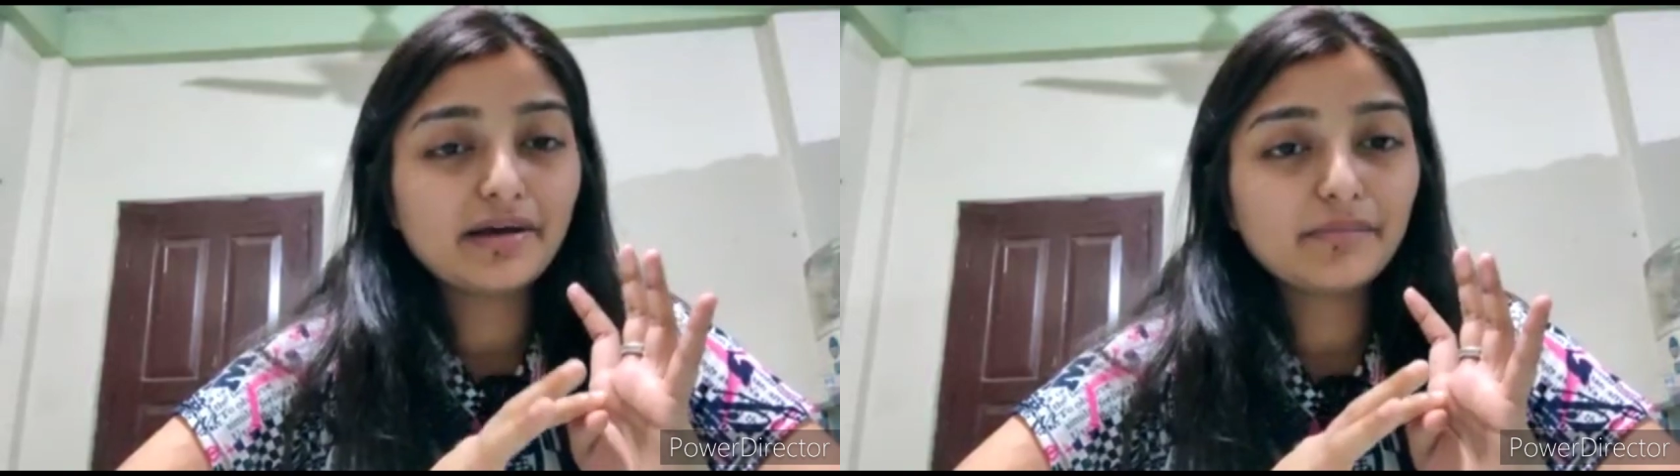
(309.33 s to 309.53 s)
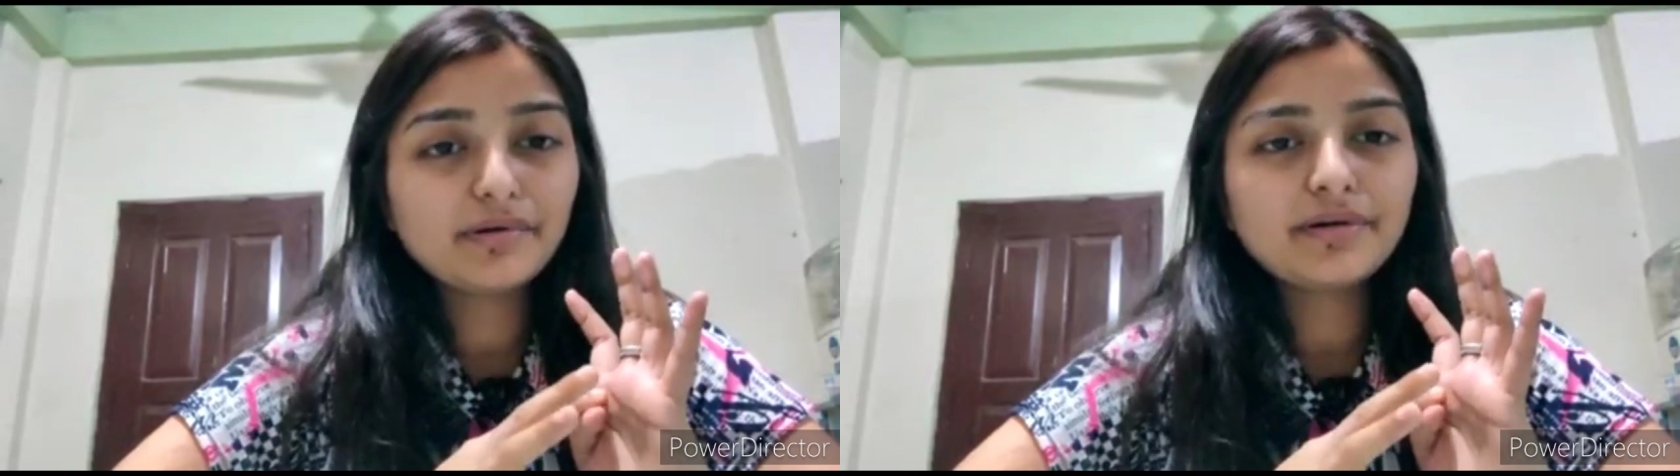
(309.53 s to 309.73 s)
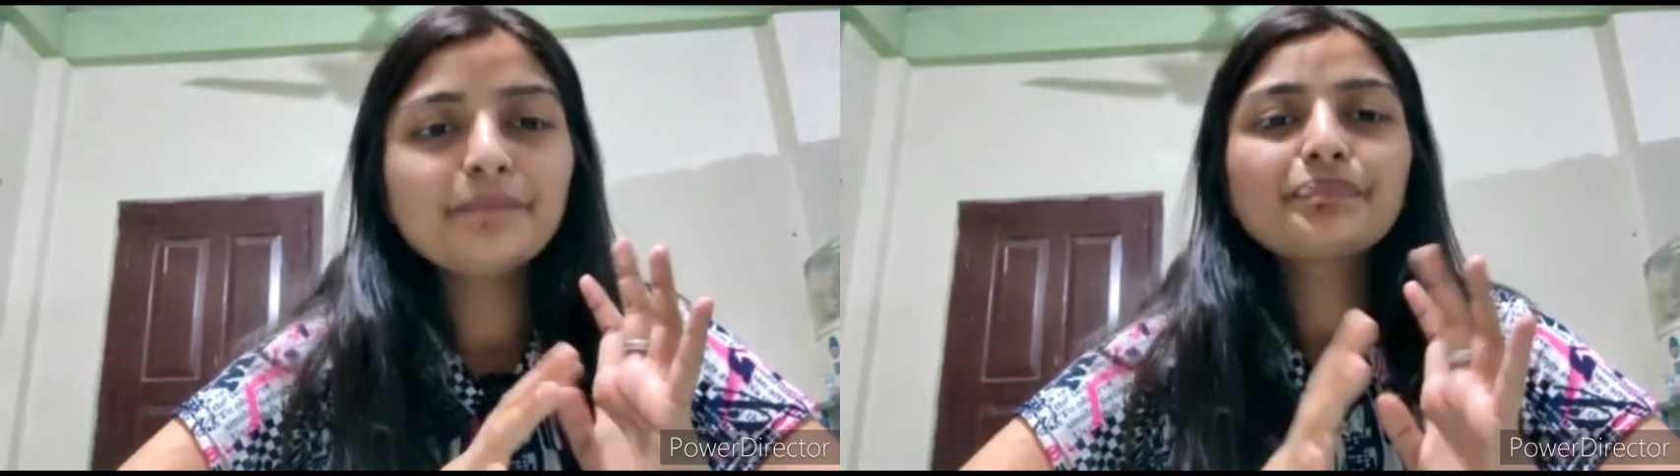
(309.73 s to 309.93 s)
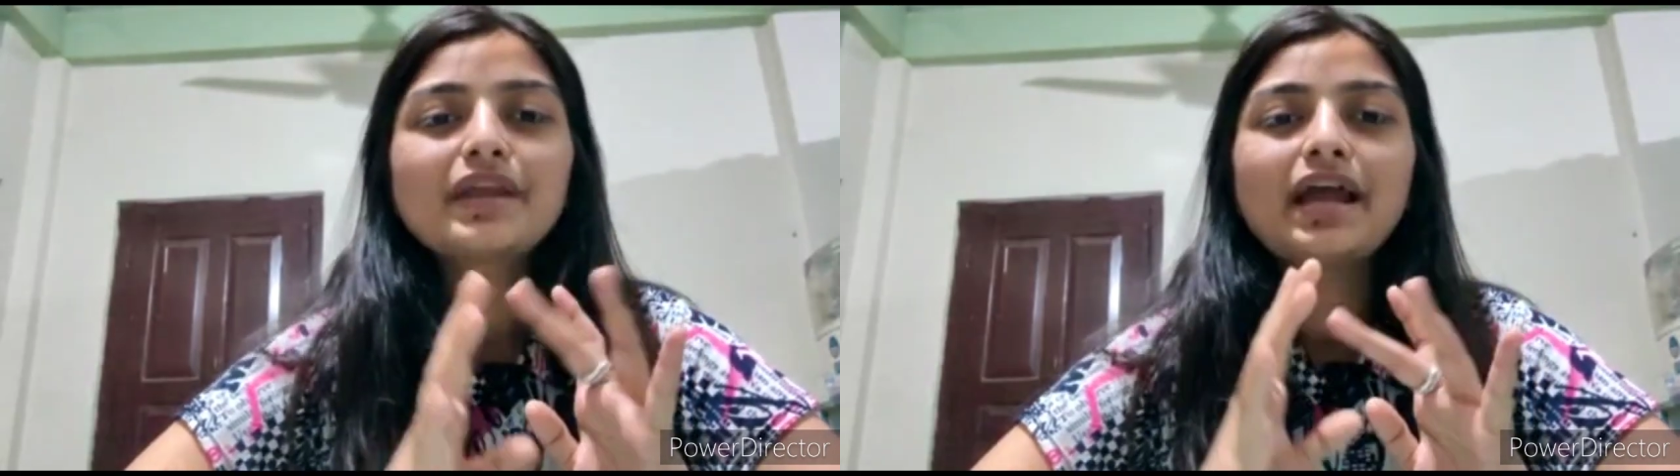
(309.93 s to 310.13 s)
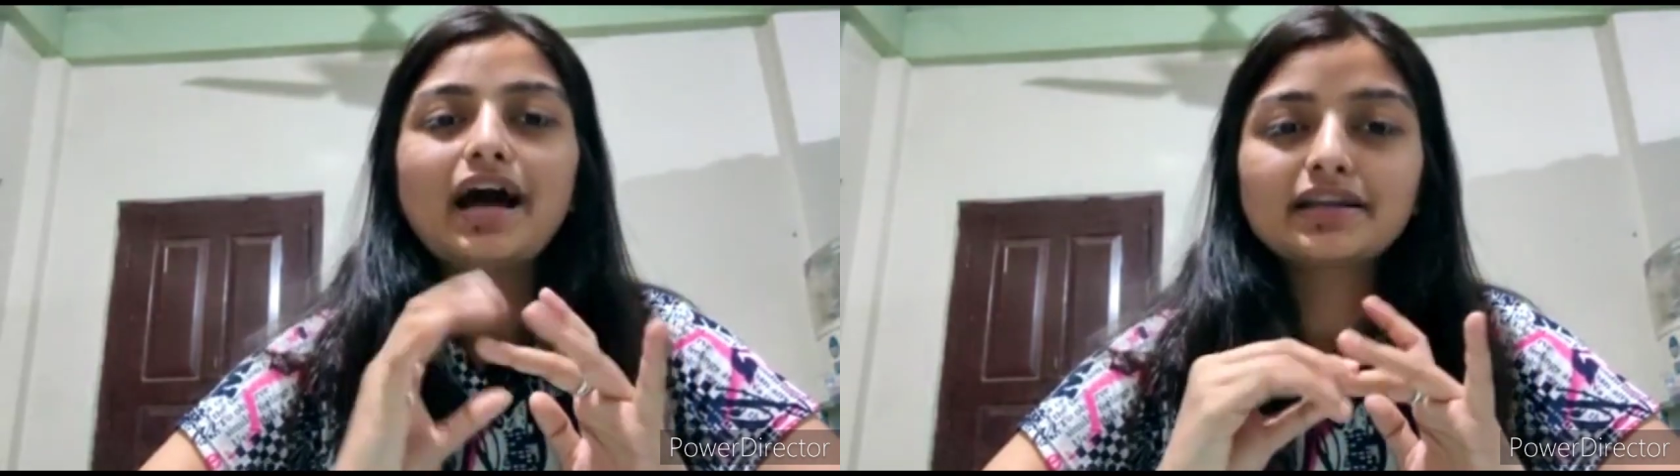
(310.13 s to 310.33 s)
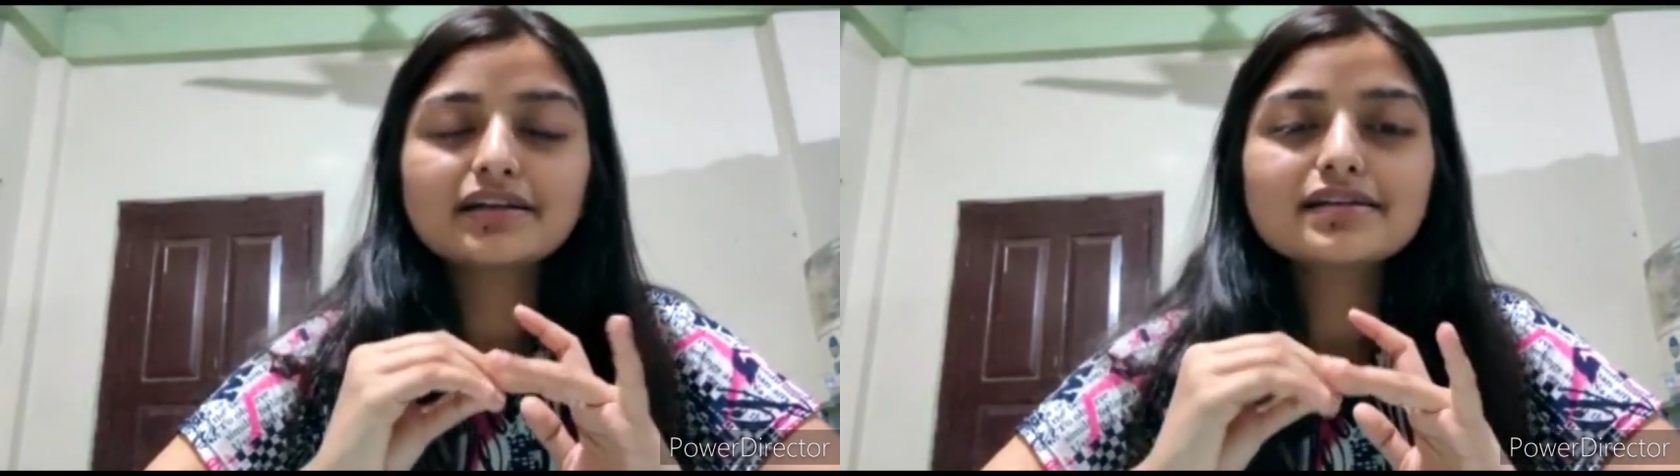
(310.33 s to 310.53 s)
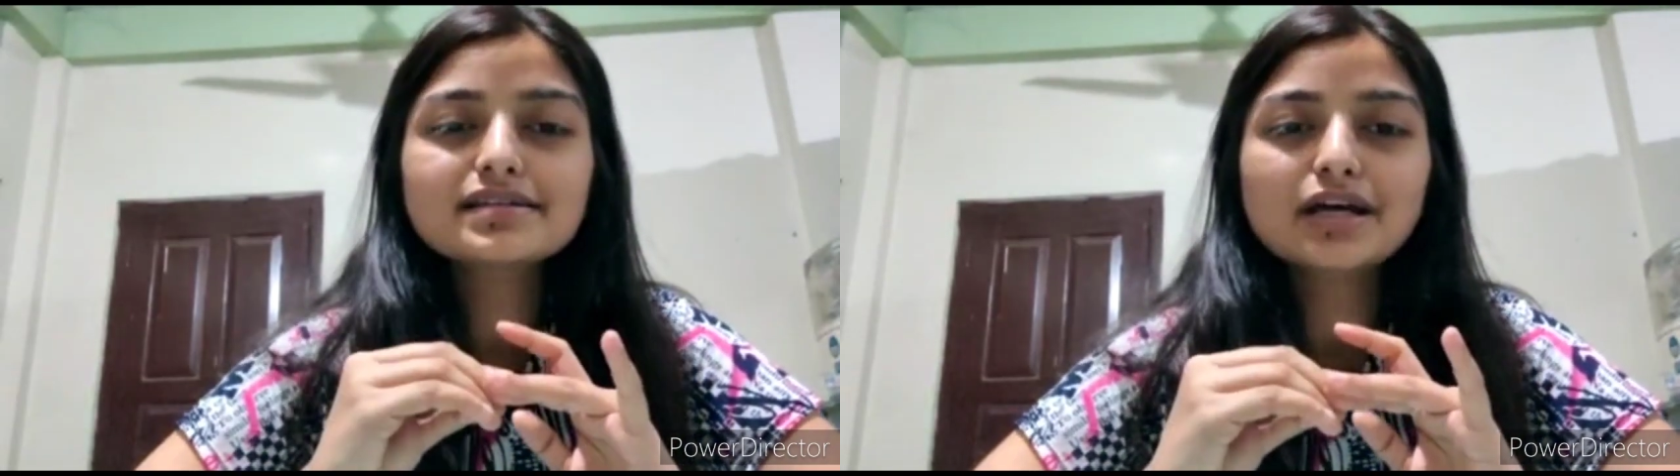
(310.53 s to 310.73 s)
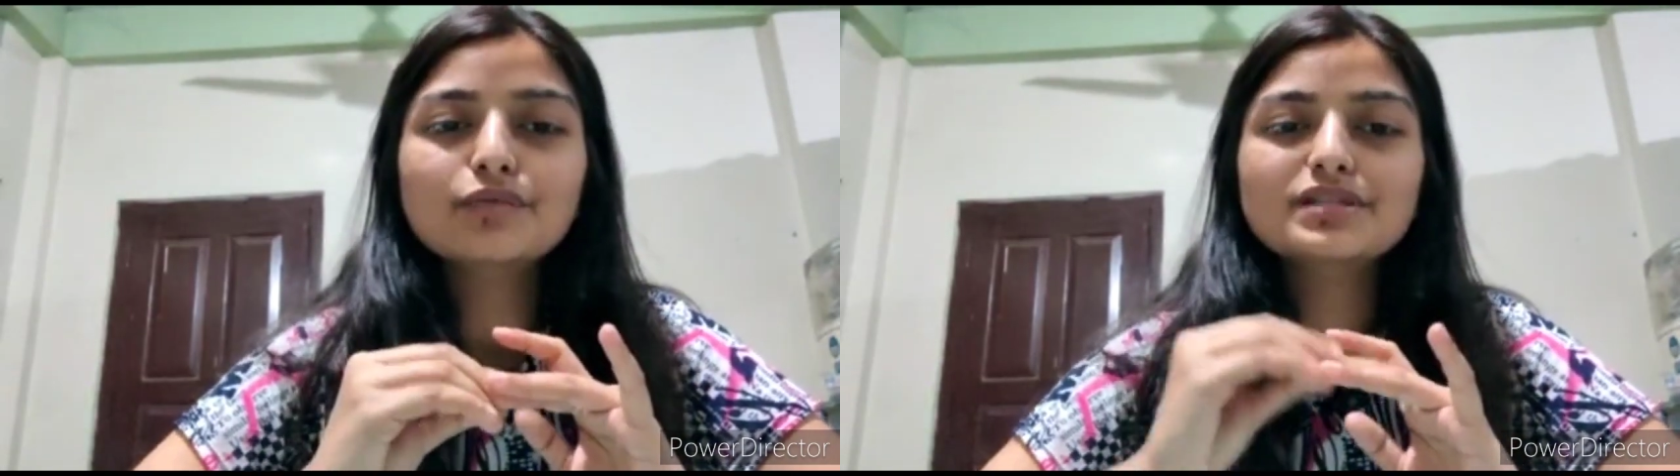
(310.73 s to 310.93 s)
a- uh, abel another
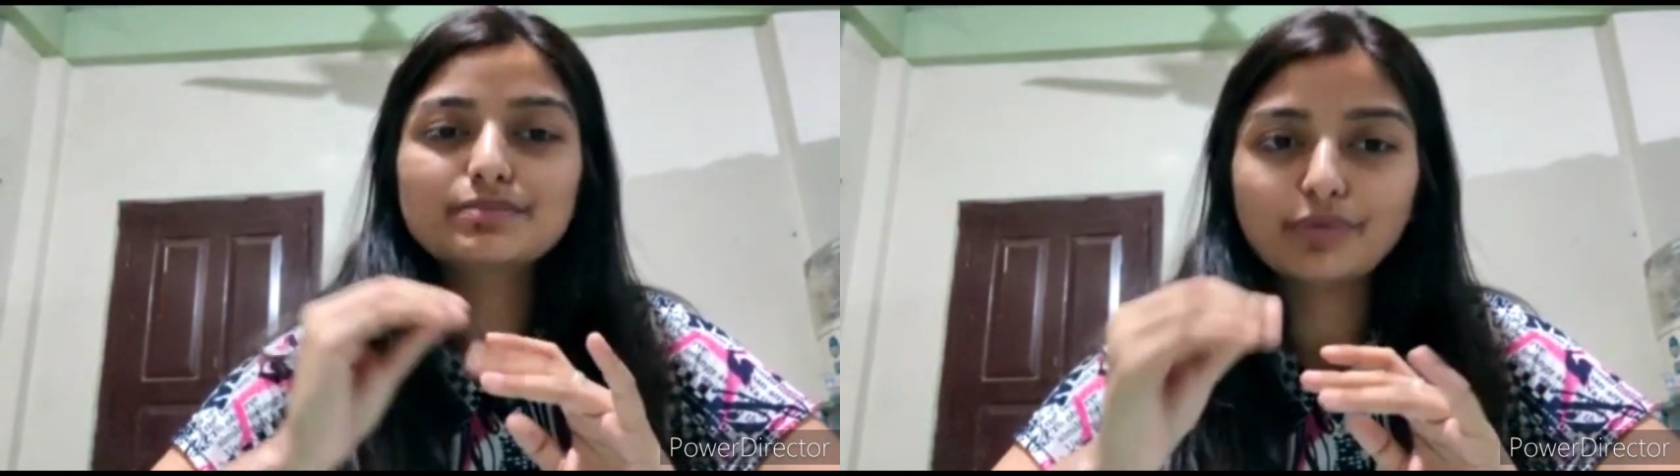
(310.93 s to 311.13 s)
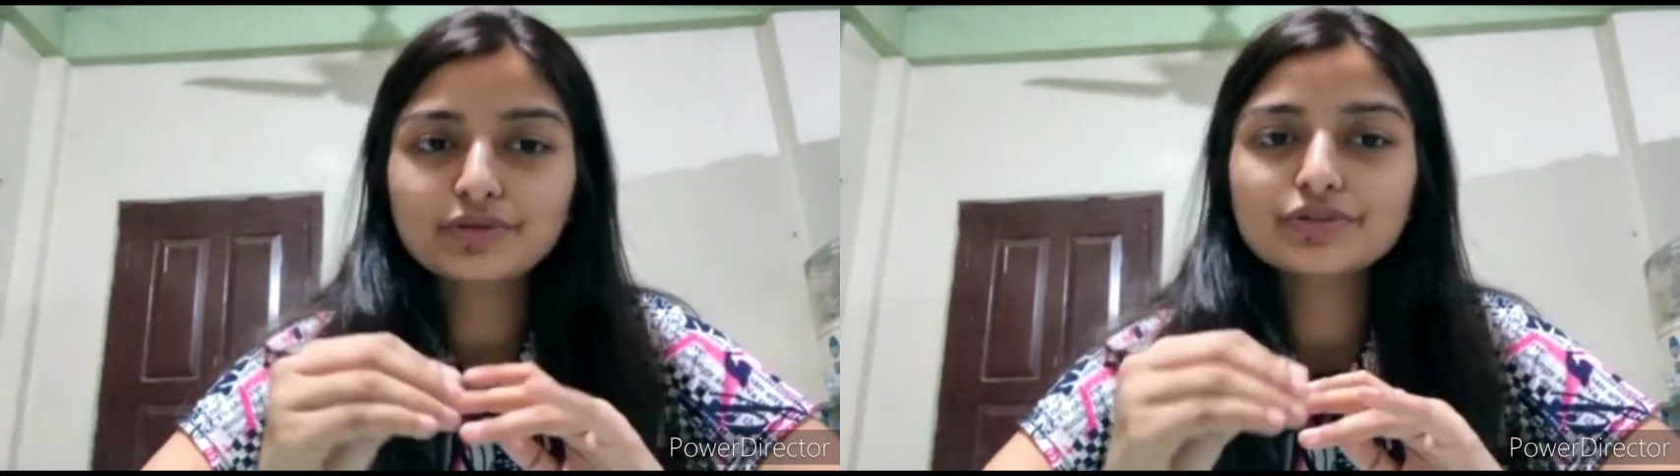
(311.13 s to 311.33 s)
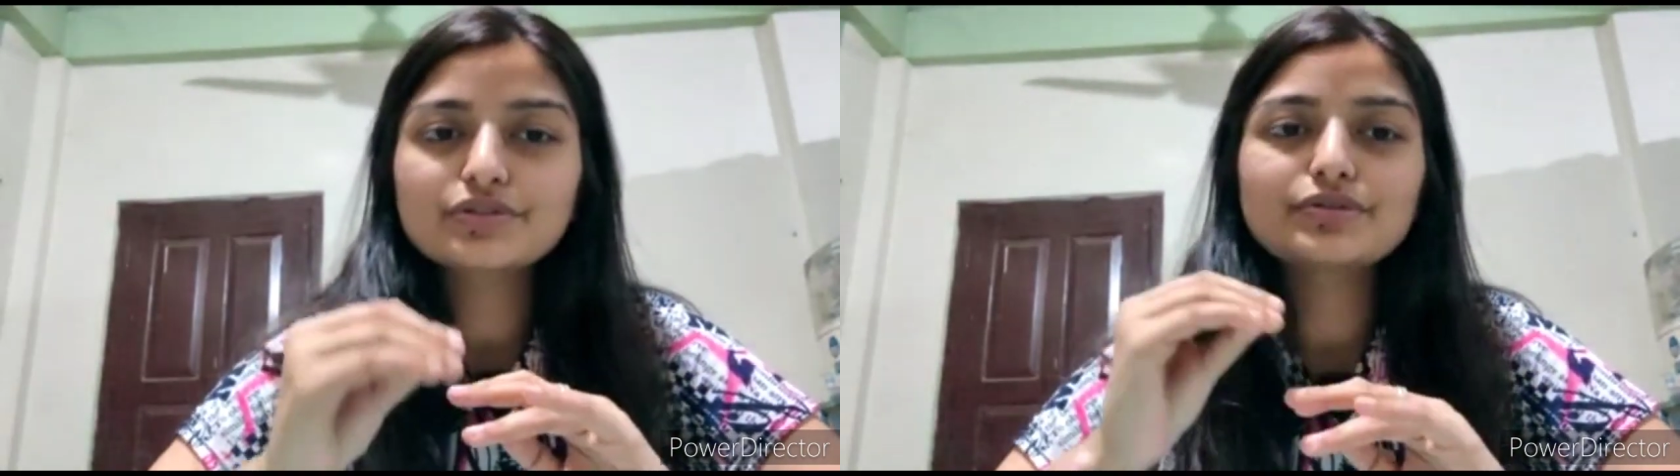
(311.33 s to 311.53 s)
son was born